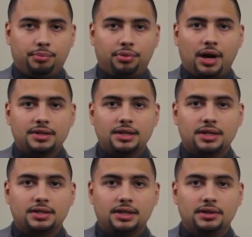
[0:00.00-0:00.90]

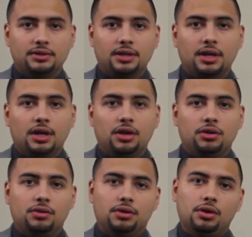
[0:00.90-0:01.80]
process is
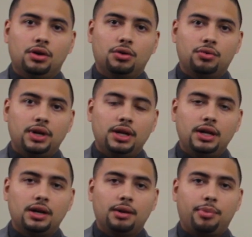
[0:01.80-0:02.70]
you
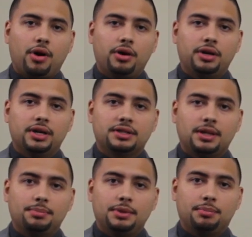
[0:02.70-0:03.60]
agree upon an
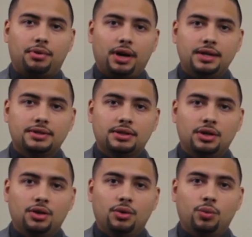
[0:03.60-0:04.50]
accepted price
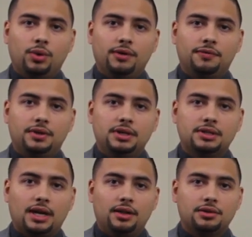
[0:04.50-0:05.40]
with the
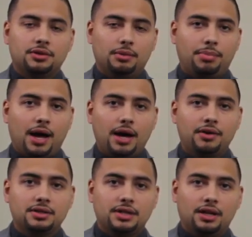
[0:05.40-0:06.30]
seller, so the
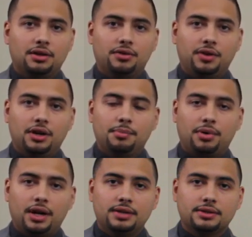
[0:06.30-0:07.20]
buyer and seller agree on a
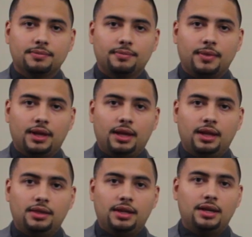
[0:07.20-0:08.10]
price.
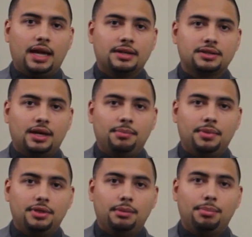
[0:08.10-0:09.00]
Then the next
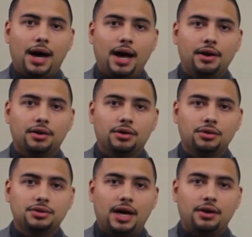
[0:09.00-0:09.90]
step, the buyer
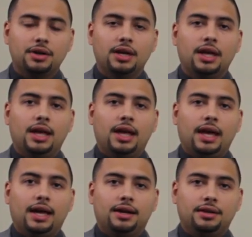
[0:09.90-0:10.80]
goes out
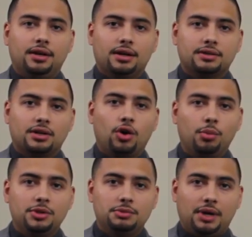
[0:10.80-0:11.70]
and conducts a
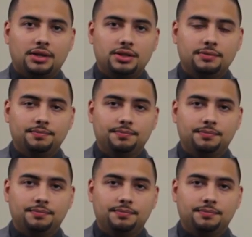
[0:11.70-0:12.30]
home inspection.